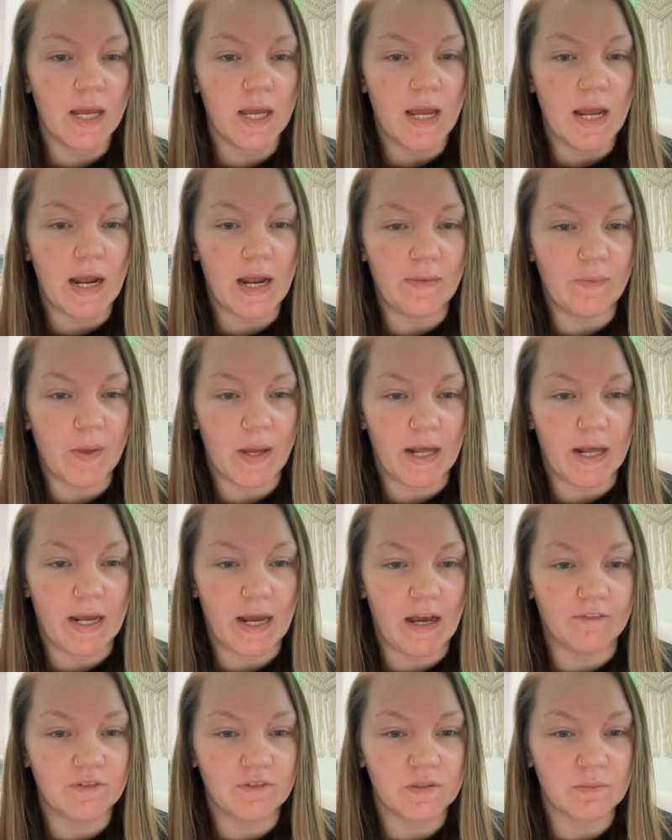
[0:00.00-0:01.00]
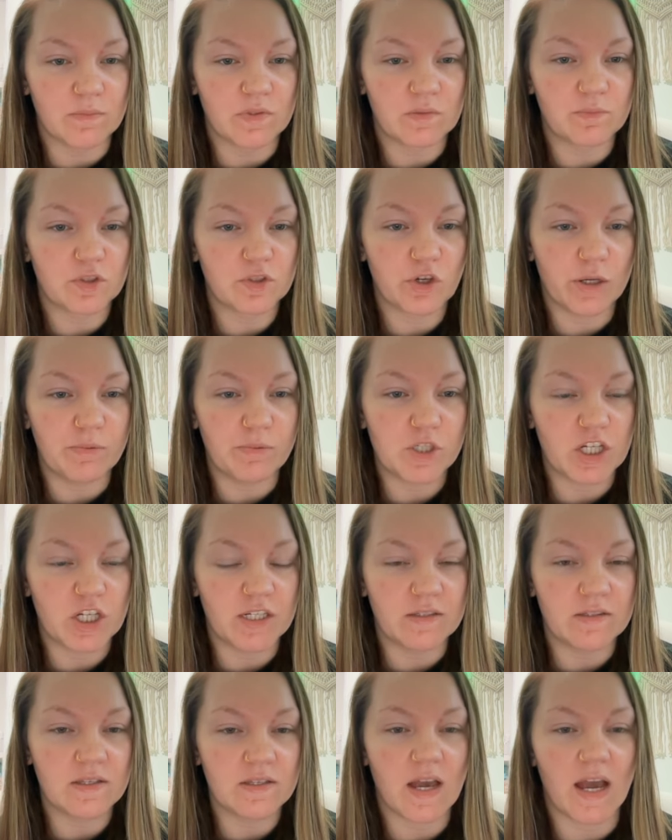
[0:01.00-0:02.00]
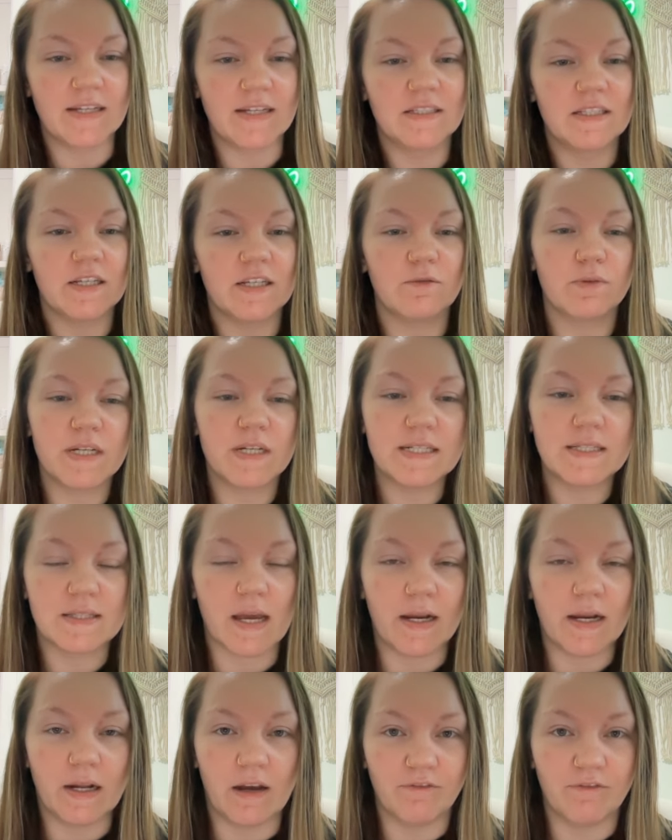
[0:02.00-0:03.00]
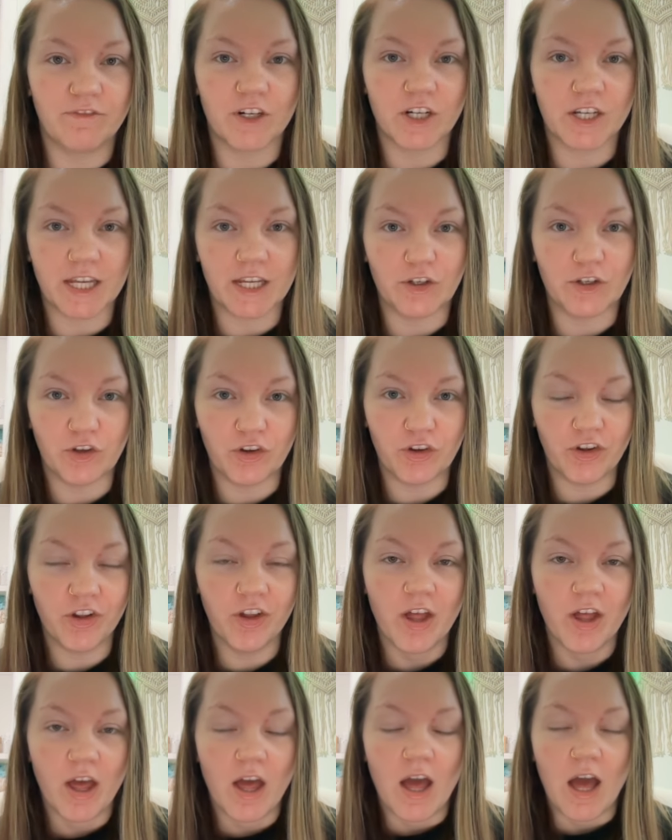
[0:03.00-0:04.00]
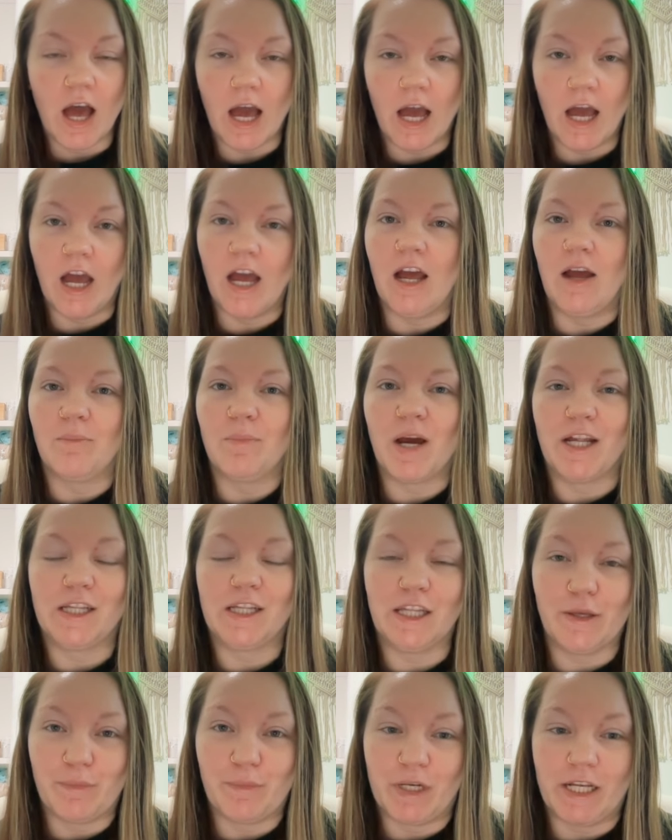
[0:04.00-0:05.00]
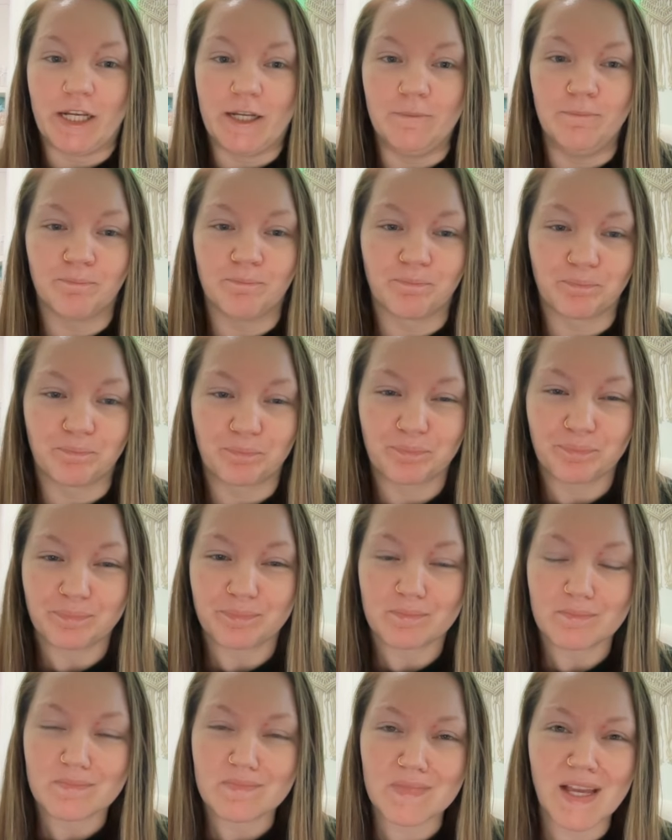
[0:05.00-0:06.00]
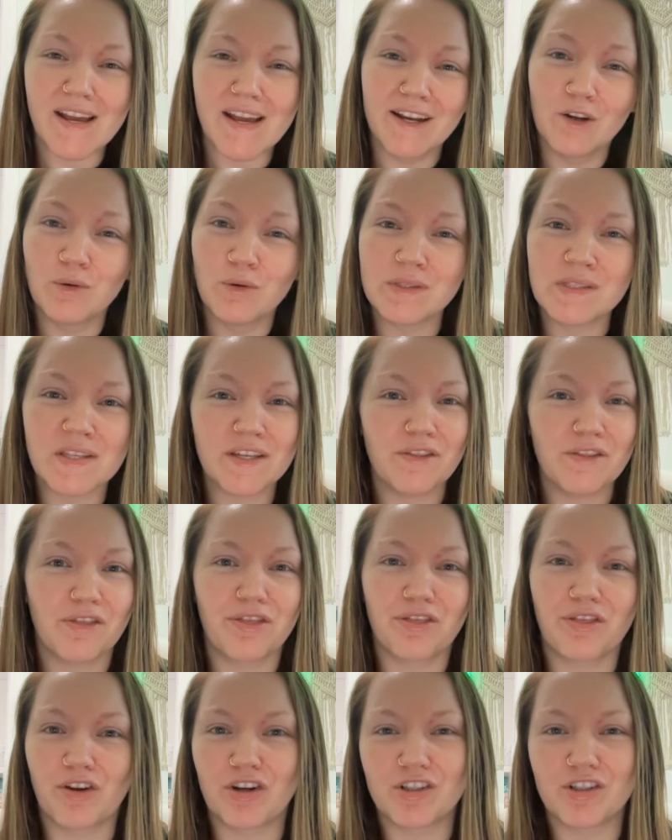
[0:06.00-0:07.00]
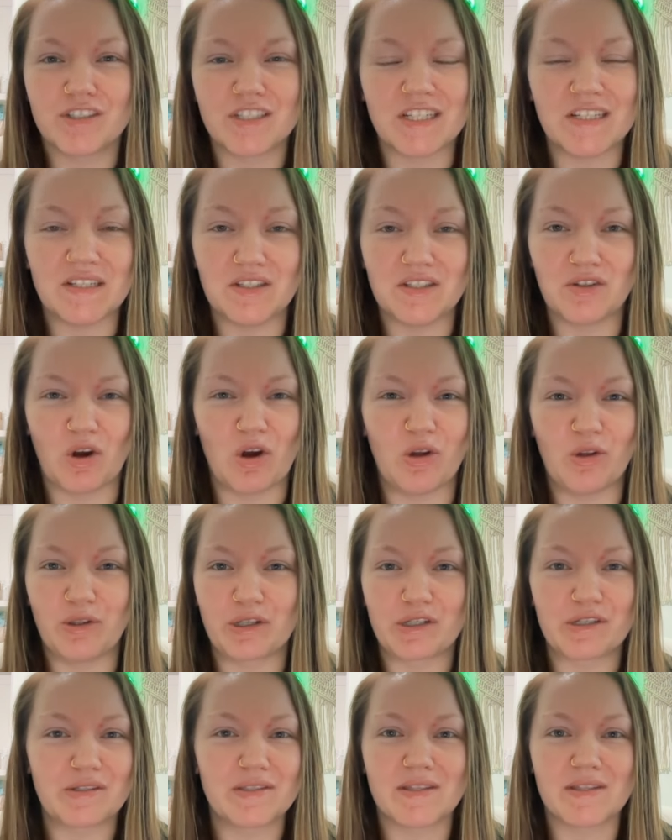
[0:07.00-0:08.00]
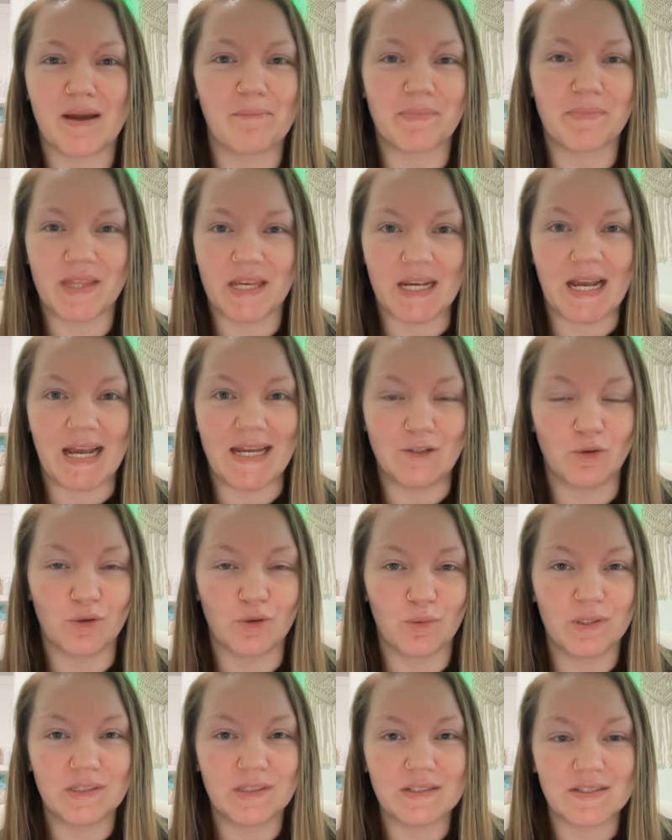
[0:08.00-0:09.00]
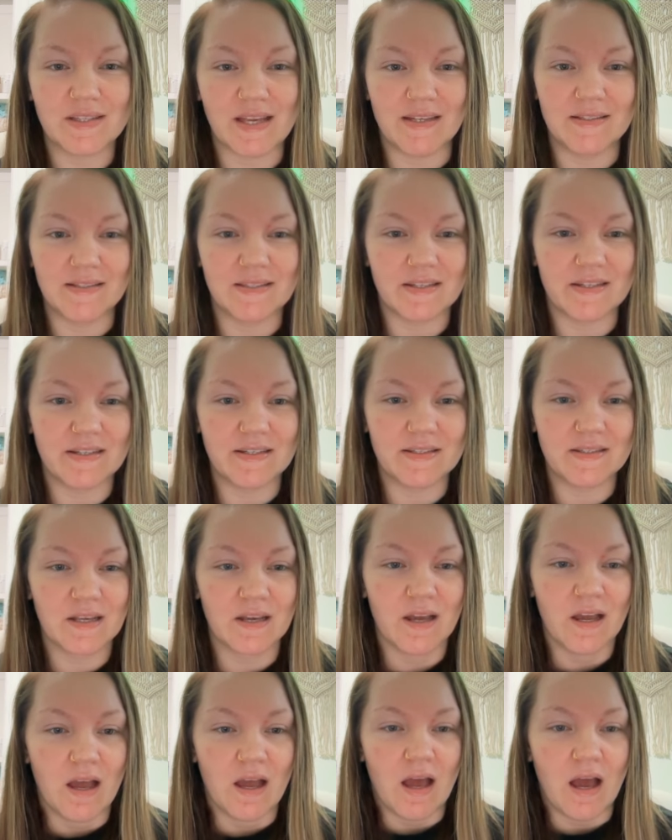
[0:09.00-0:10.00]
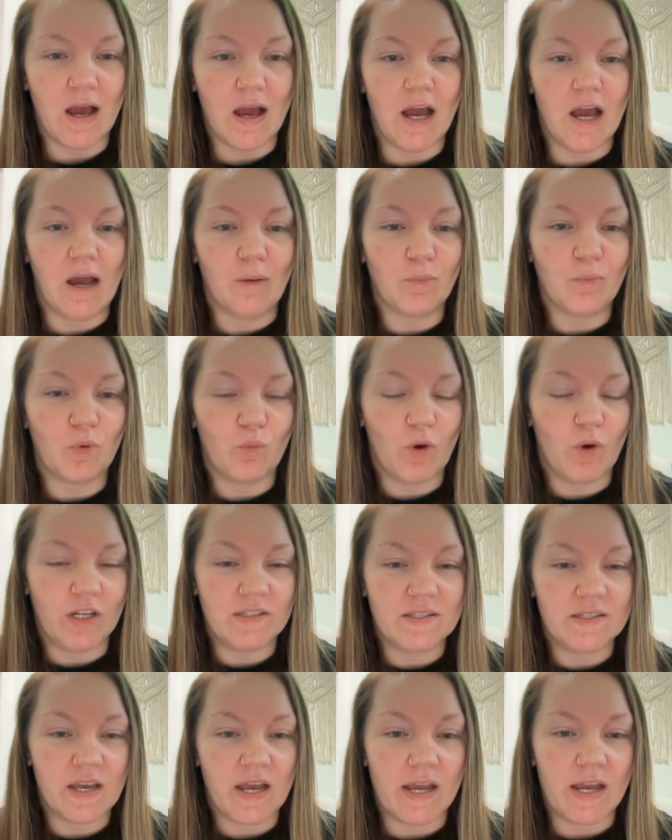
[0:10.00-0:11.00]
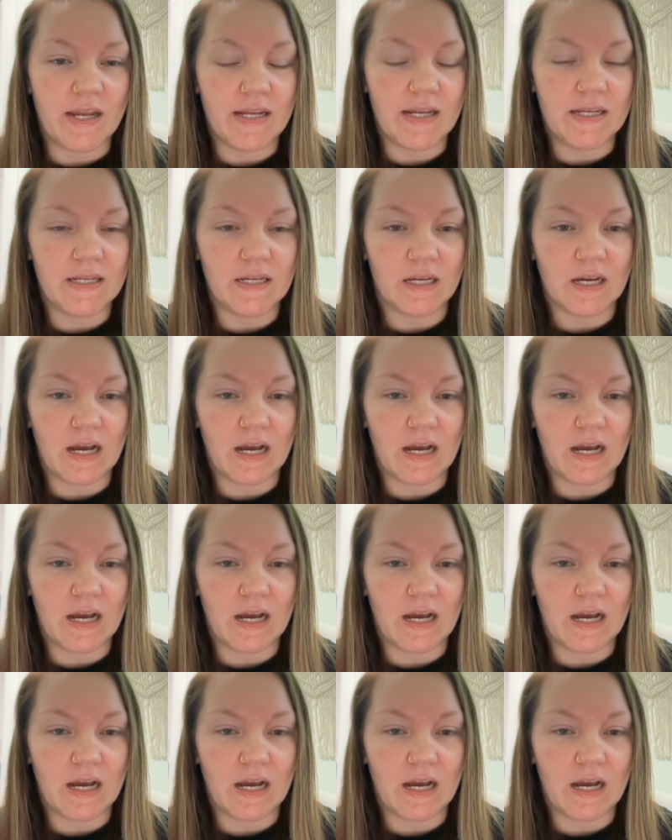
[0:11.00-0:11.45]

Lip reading: and then I have some subscriptions. I did re-sign up for Kindle Unlimited. I know it's like $13 something. I don't know what the cents is. Once I